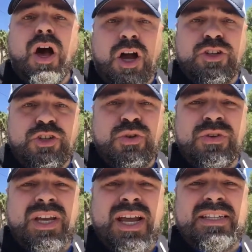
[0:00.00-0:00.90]
On
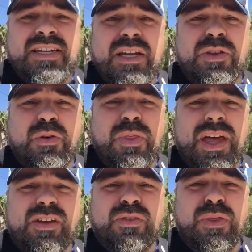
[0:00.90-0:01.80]
June 19,
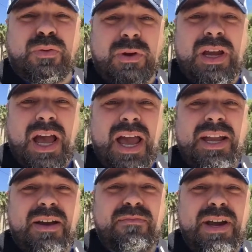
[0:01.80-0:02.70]
2003, I
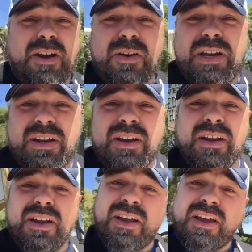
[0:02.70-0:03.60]
got married
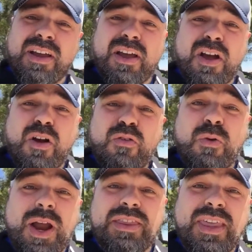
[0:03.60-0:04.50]

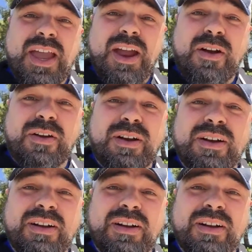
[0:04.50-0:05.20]
right there.